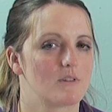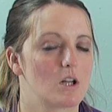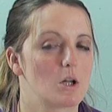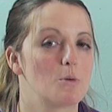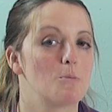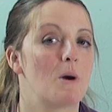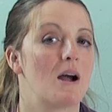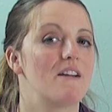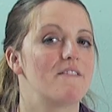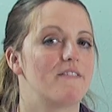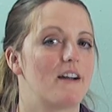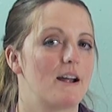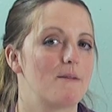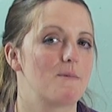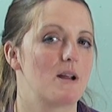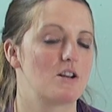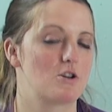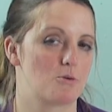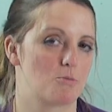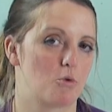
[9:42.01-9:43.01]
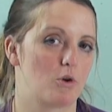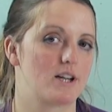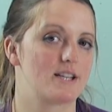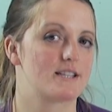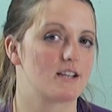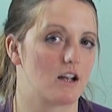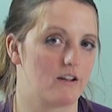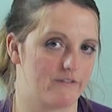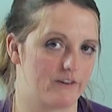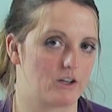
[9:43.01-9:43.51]
My 5 nature
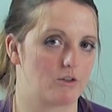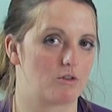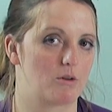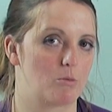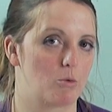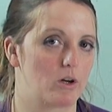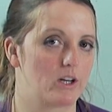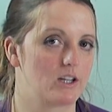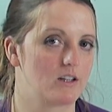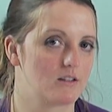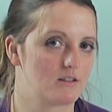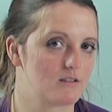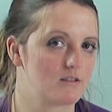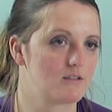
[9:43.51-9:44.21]
points, a victory point.